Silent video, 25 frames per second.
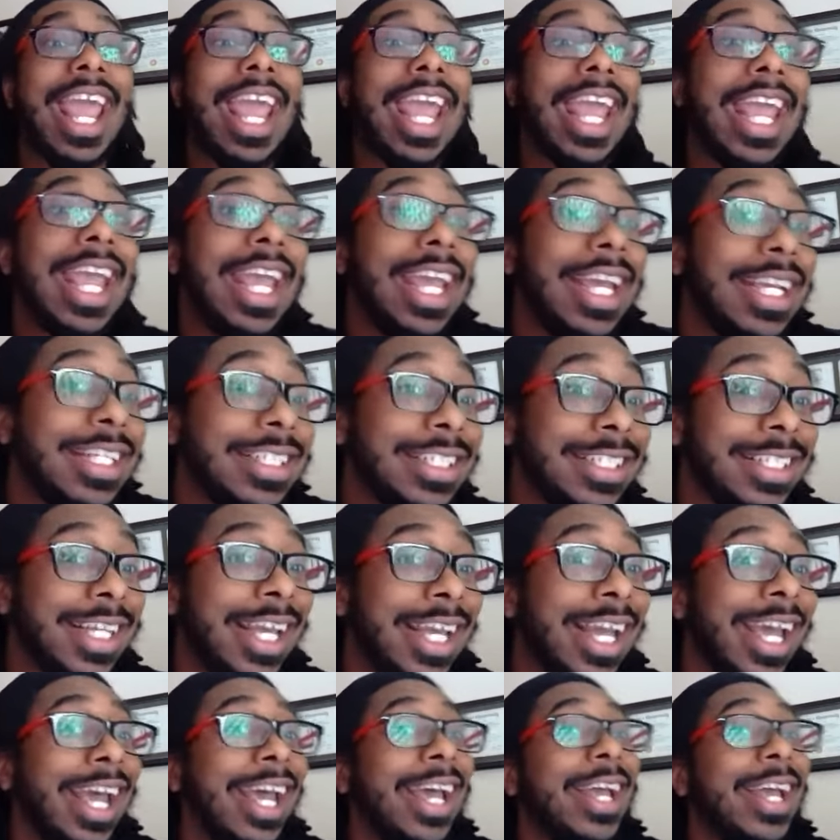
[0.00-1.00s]
He
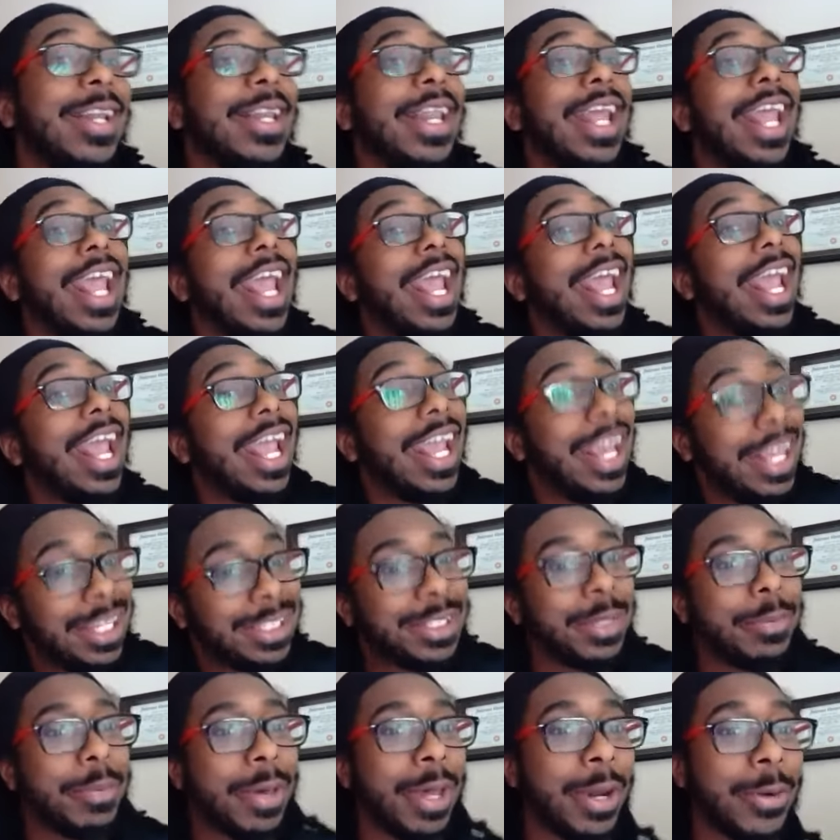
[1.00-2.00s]
said
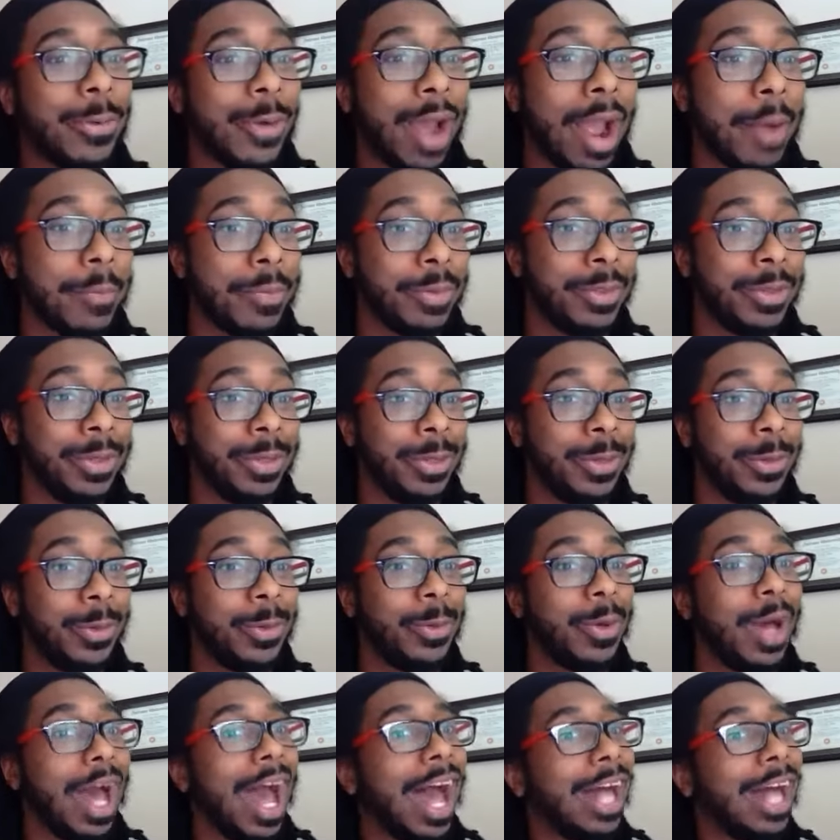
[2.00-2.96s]
he's a better rapper than you.